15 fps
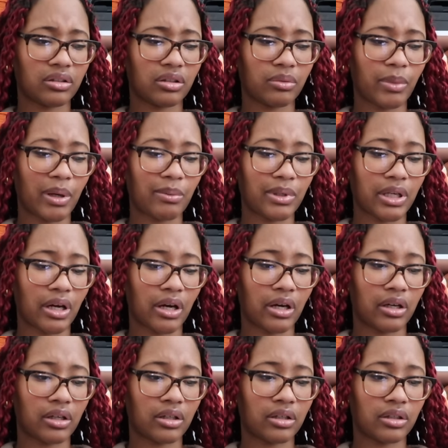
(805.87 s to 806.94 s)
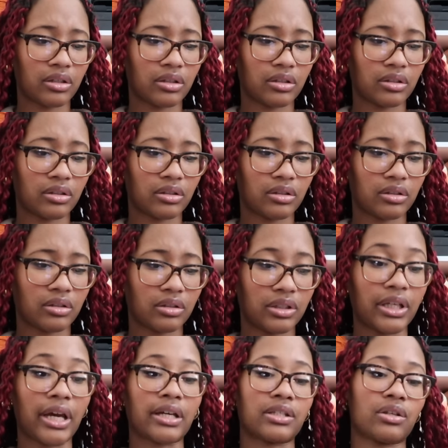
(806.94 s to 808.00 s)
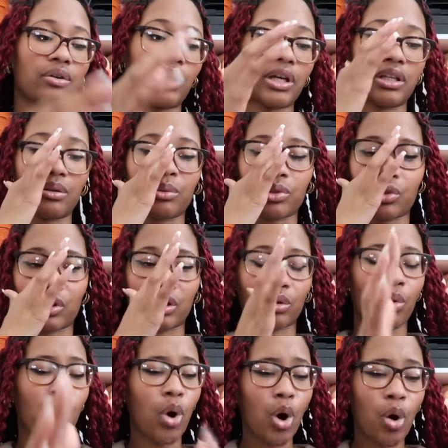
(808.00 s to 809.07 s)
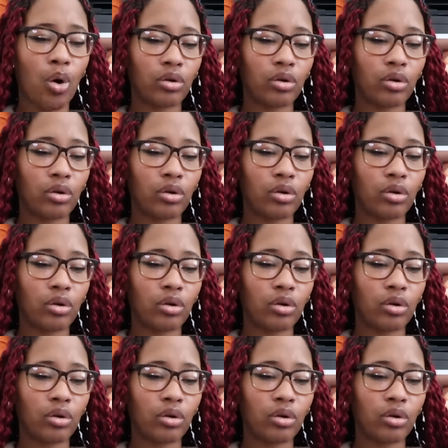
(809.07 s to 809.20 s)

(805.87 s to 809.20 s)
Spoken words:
Or maybe not. Yes, okay, double-stranded. Woo!